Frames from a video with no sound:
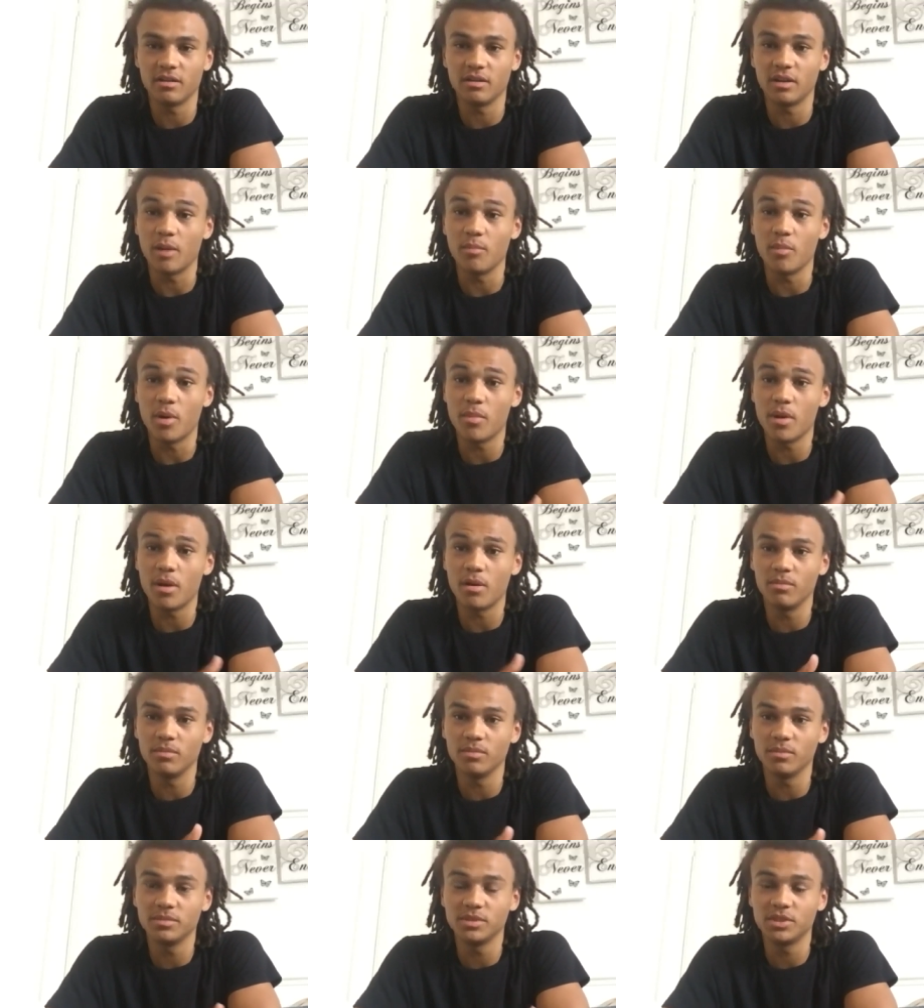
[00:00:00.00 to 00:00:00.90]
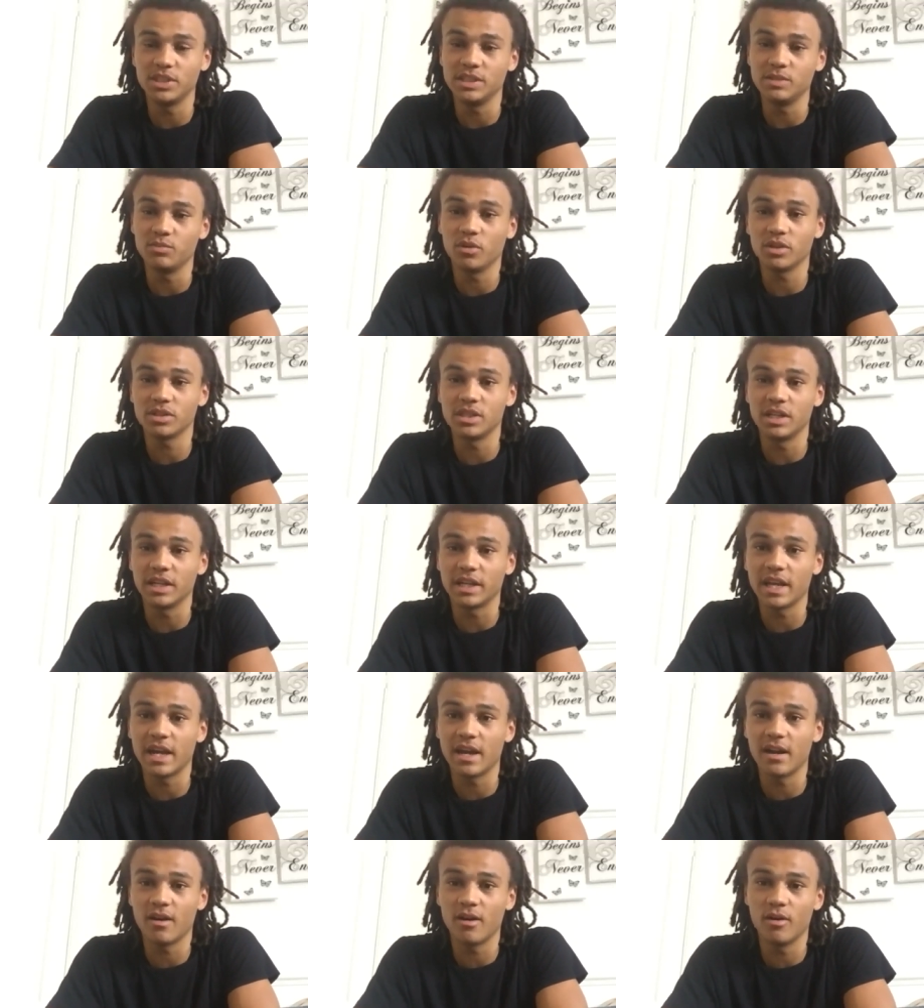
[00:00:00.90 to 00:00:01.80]
Like my mum, she works in a
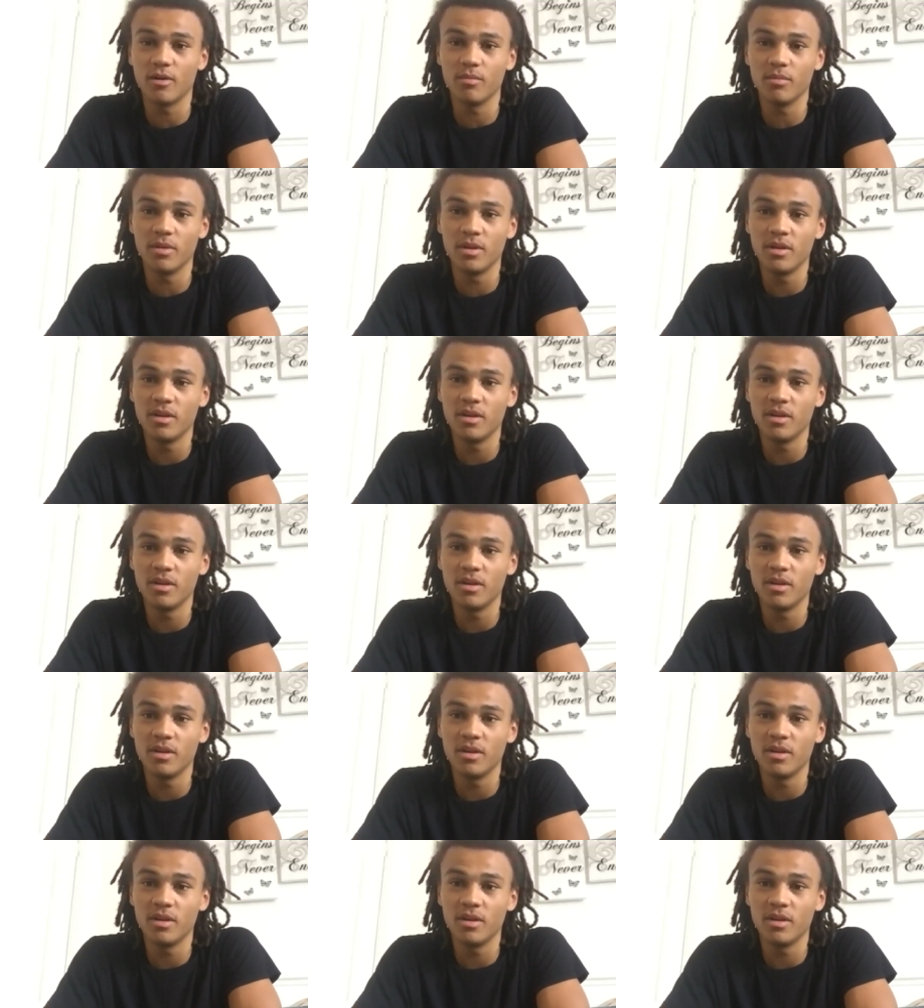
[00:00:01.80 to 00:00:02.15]
care home.